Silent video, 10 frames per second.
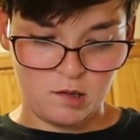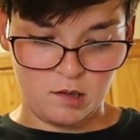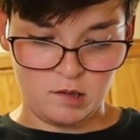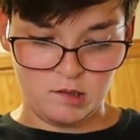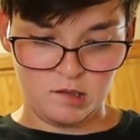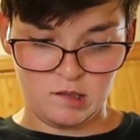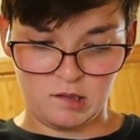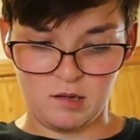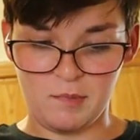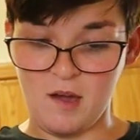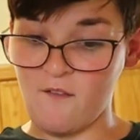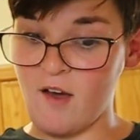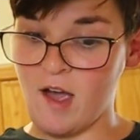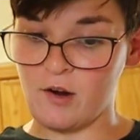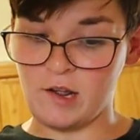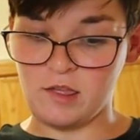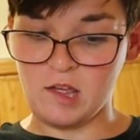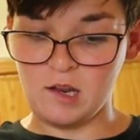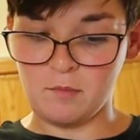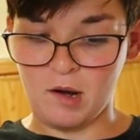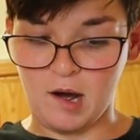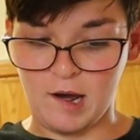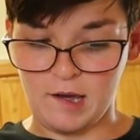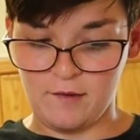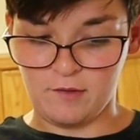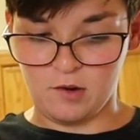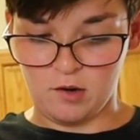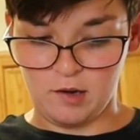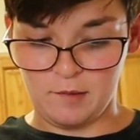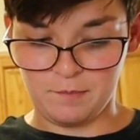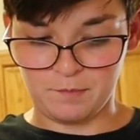because this is going to be a very thin pie if not.